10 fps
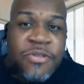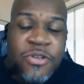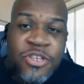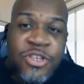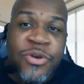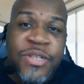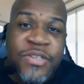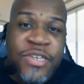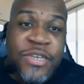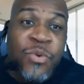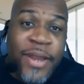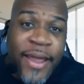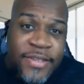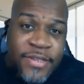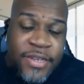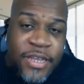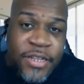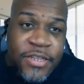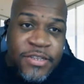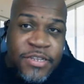so that you can see what I
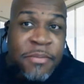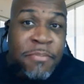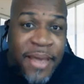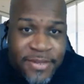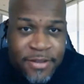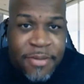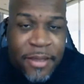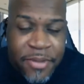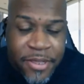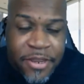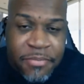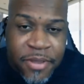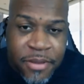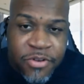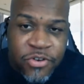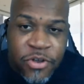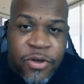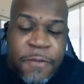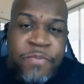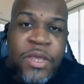see to the best of my ability to be able to
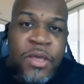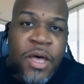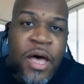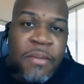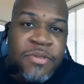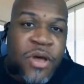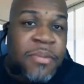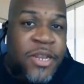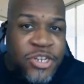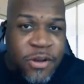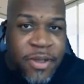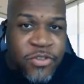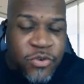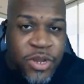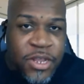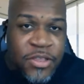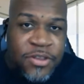show it. So I'm going to share my screen.